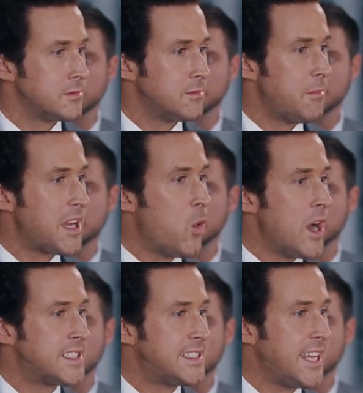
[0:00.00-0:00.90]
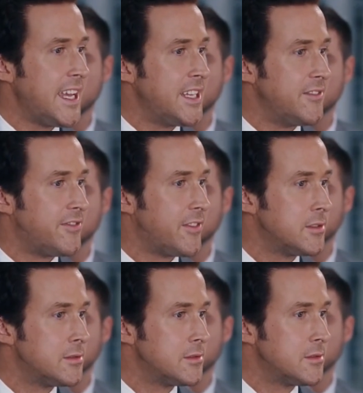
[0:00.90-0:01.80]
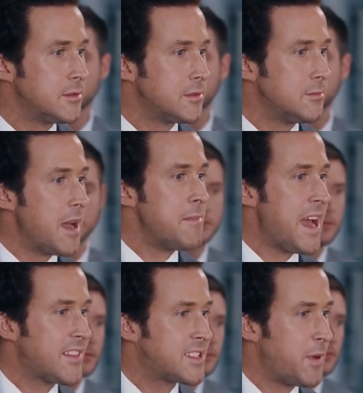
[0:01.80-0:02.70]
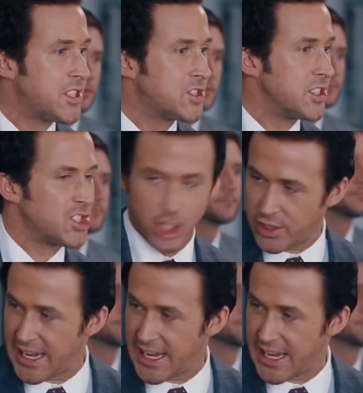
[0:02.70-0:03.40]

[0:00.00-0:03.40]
My quantitative. My math specialist. Look